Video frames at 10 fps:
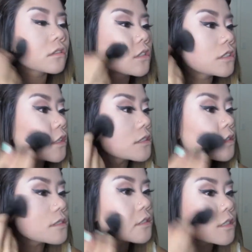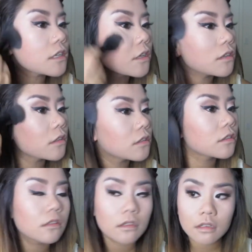As you guys can see,
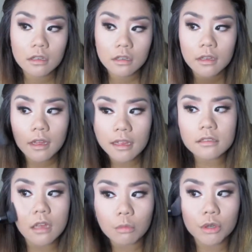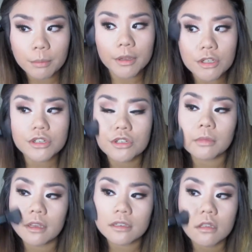has a lot more dimension to
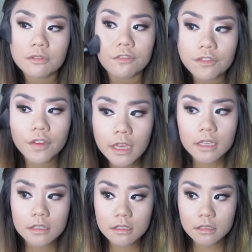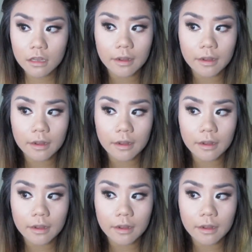my face,